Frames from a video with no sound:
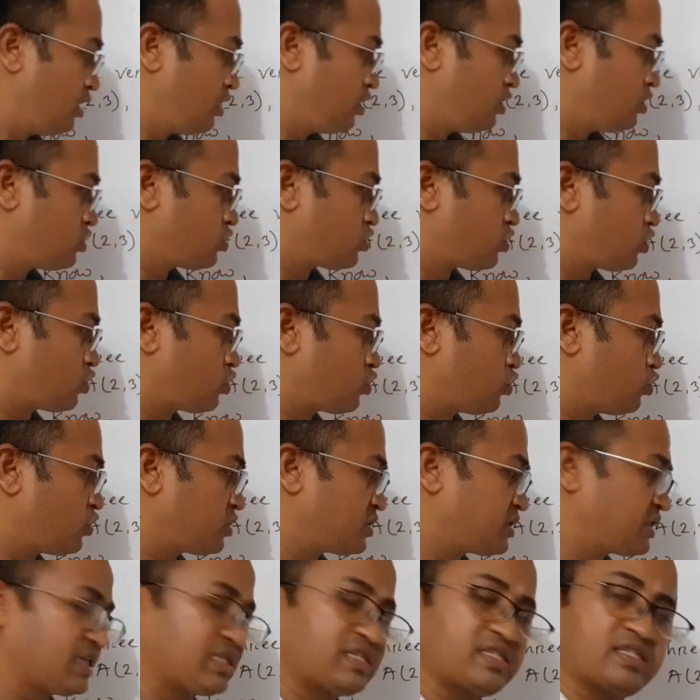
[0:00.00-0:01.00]
So 2
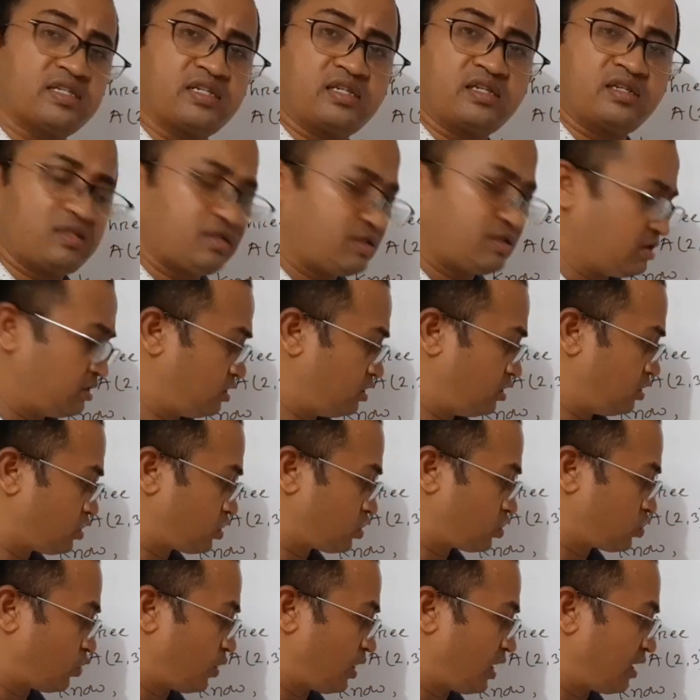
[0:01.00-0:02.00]
6 are
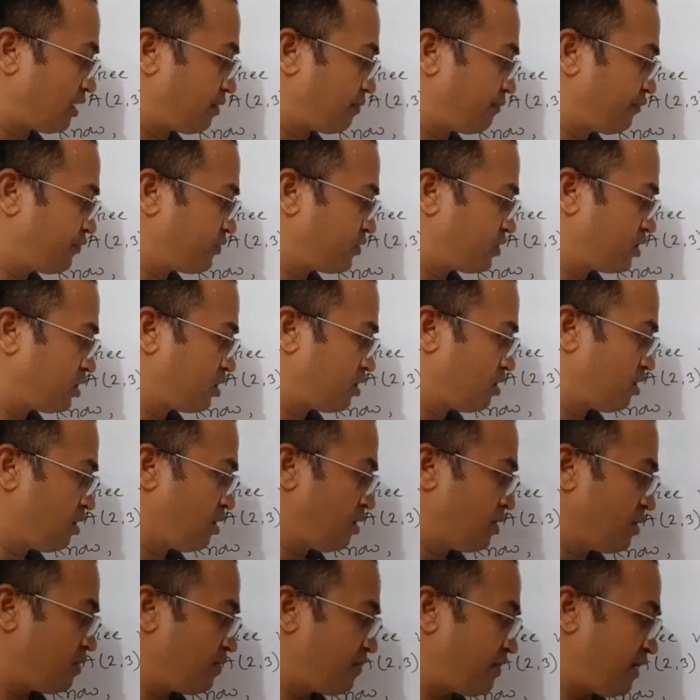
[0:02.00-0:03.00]
12,
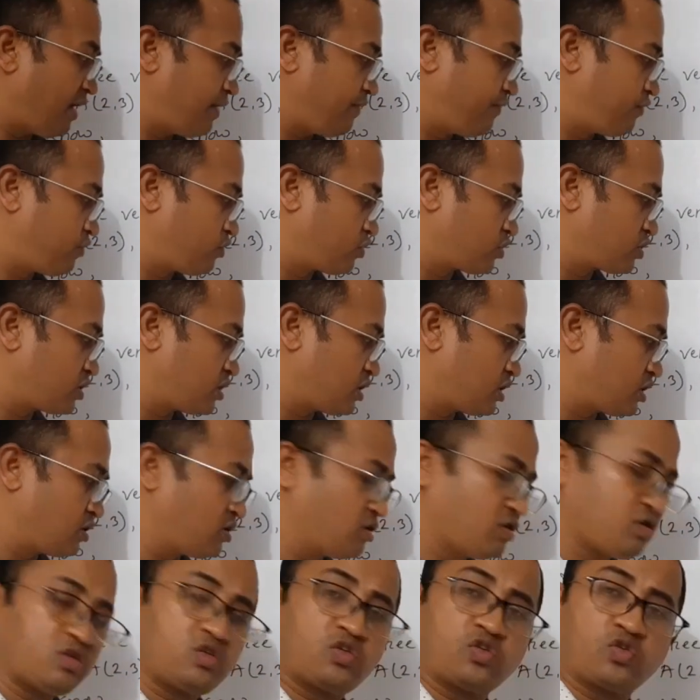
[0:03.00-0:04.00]
5 4 are
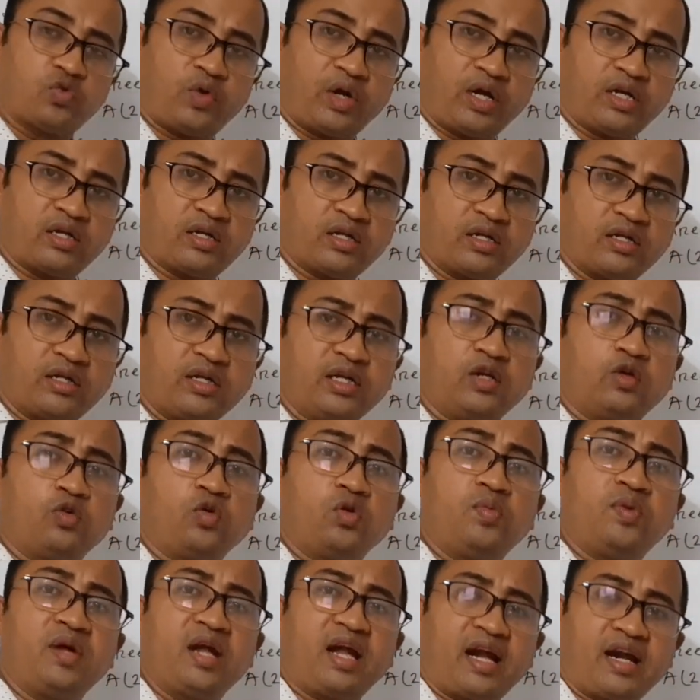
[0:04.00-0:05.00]
20. It will
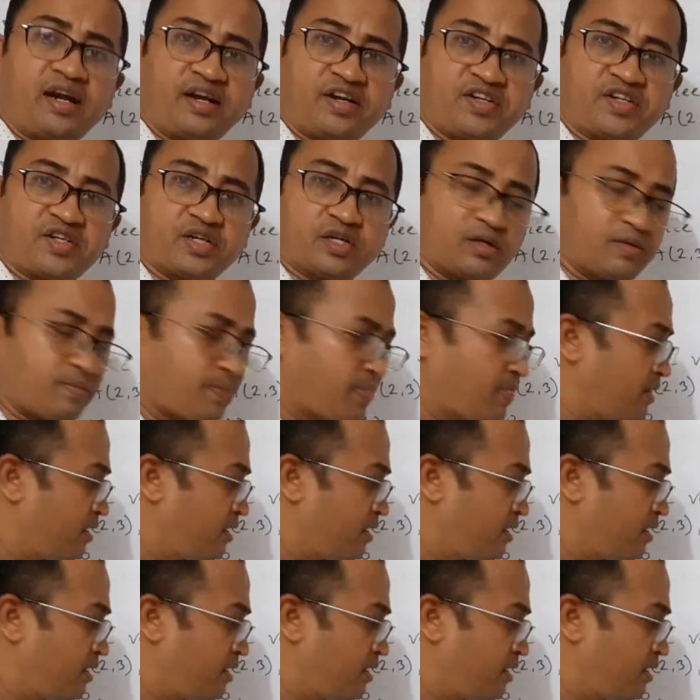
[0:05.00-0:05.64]
be addition.